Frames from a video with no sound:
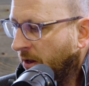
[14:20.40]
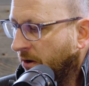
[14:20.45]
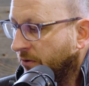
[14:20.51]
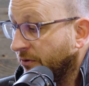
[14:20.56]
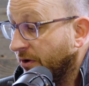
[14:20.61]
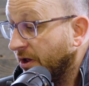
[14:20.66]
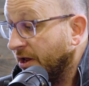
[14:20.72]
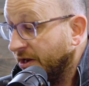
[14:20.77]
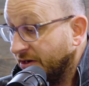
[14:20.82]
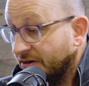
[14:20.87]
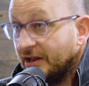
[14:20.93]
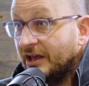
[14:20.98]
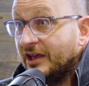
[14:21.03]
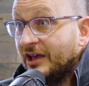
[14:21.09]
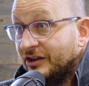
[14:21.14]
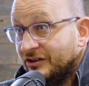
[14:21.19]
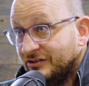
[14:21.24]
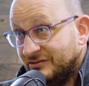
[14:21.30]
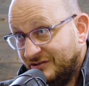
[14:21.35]
All right,
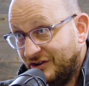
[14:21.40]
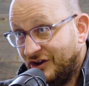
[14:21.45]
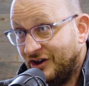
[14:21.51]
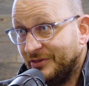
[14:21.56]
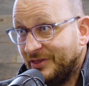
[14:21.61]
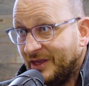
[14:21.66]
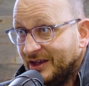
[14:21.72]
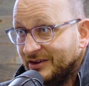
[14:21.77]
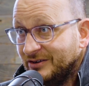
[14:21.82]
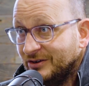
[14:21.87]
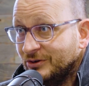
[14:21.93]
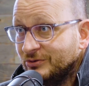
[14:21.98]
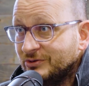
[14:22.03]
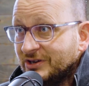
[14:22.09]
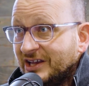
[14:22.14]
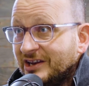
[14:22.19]
and on that note,